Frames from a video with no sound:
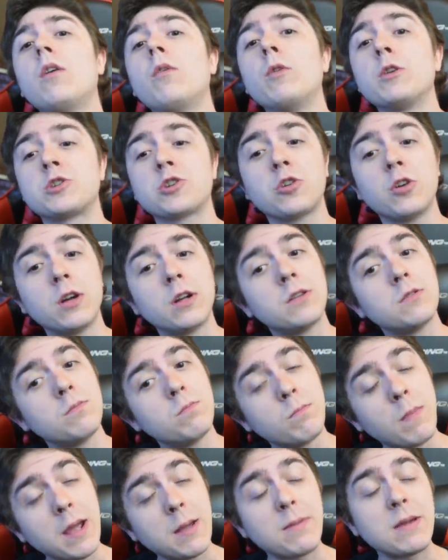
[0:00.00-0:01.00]
which
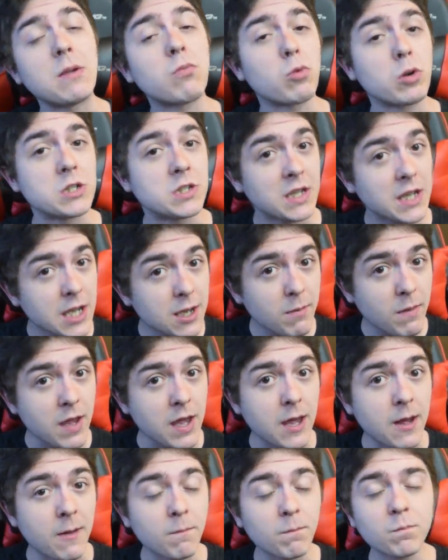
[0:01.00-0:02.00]
could maybe redeem
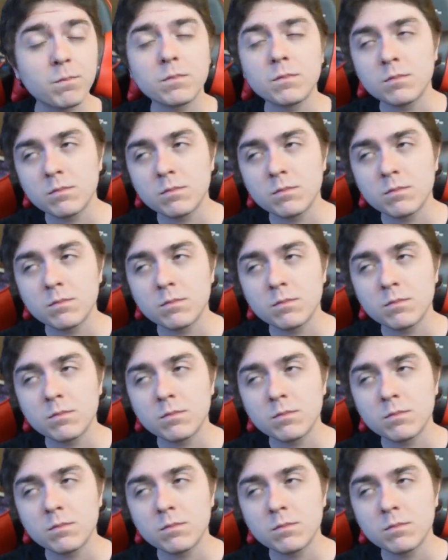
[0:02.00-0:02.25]
him,